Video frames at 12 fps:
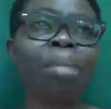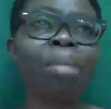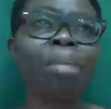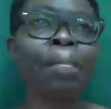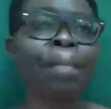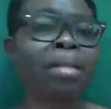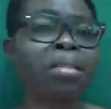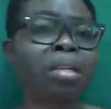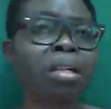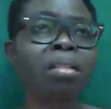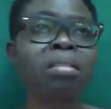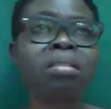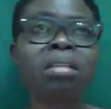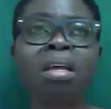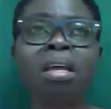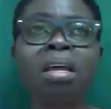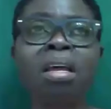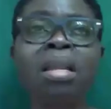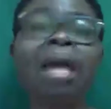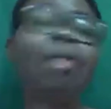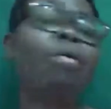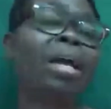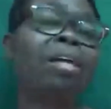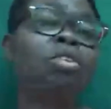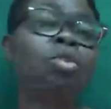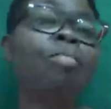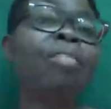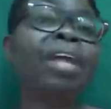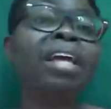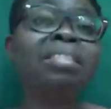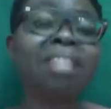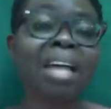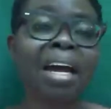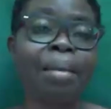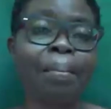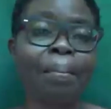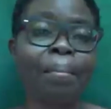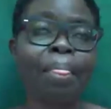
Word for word: maybe practicals, that you can do real time.